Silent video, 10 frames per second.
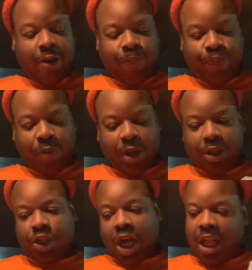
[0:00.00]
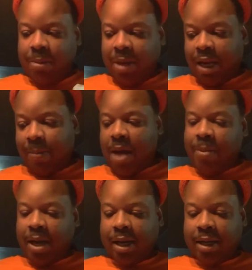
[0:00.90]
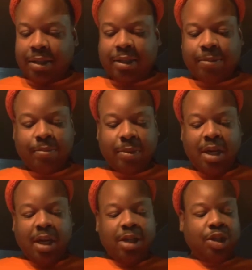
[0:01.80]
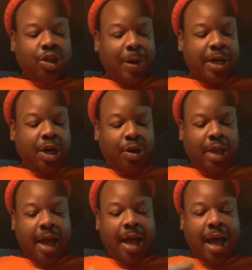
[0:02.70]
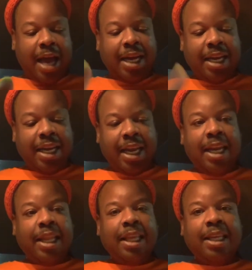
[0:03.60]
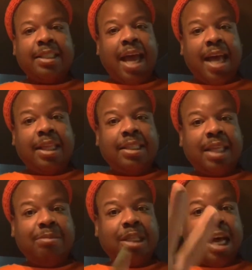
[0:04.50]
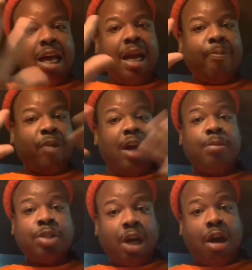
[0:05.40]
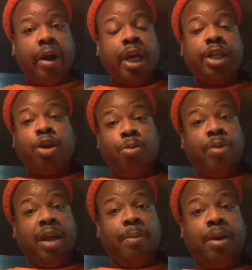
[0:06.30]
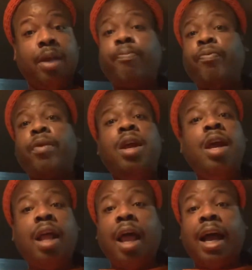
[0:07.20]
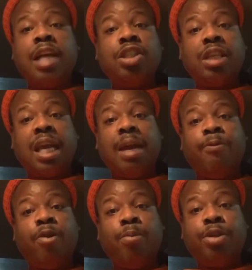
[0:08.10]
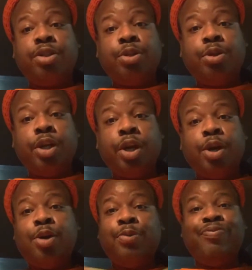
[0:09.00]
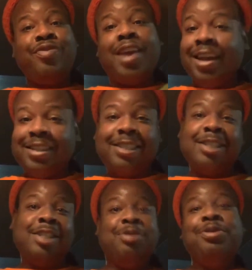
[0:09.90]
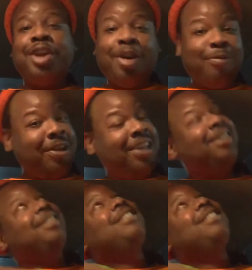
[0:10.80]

Jollibee to Popeyes. So I know that I didn't eat these at the same time. I'm sorry, don't blame me. Like, I just came from the studio. Yes, the studio, bitch.